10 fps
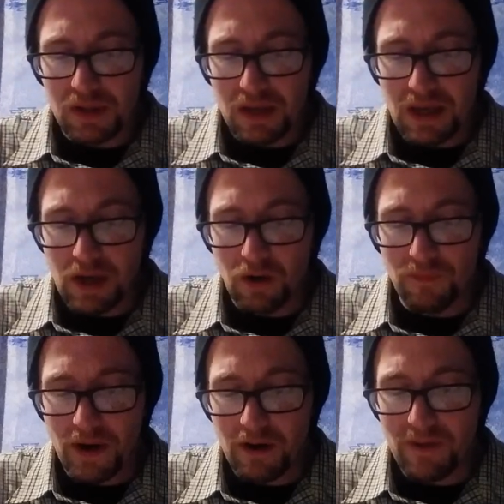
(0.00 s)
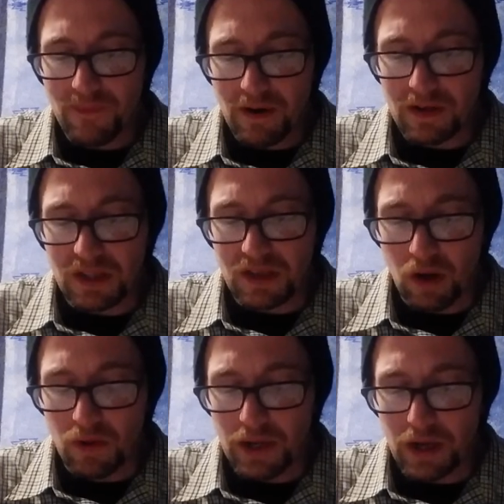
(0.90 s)
heal very, very
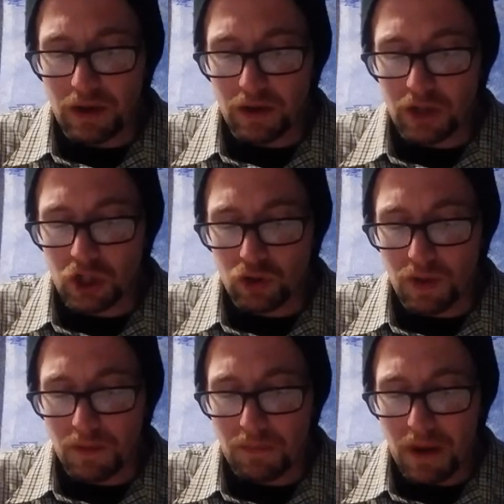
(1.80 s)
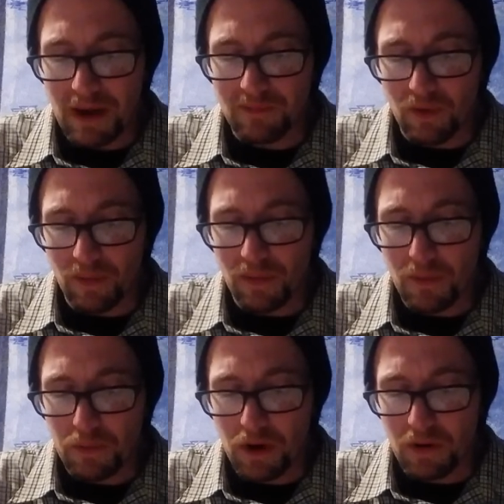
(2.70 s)
slowly and are extremely painful. The
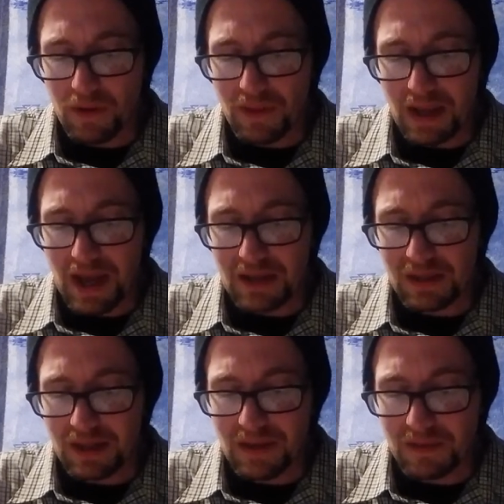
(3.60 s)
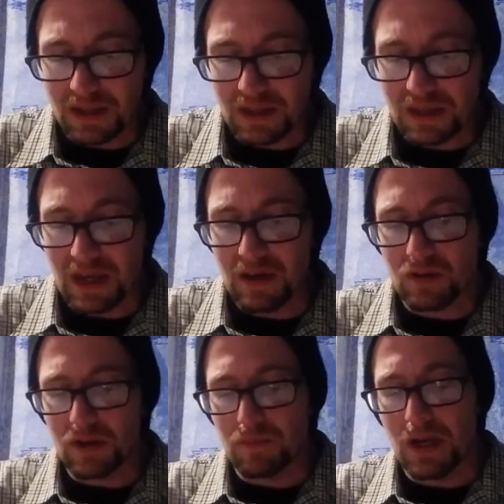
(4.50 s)
burn the gas leaves in the skin are
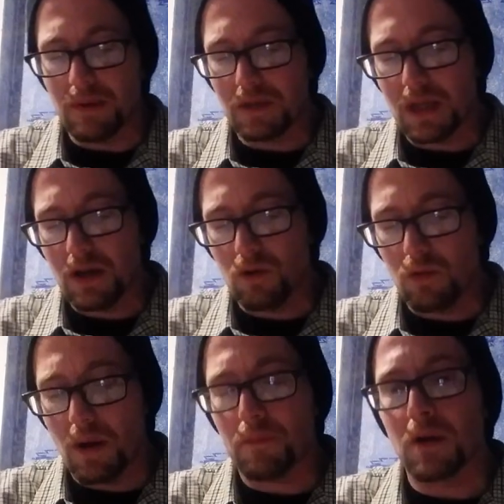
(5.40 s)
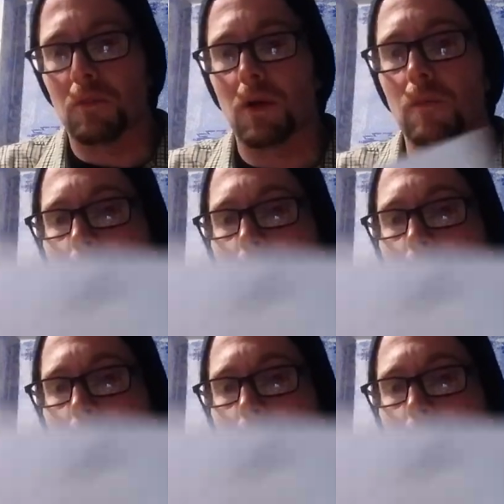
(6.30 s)
sometimes irreparable.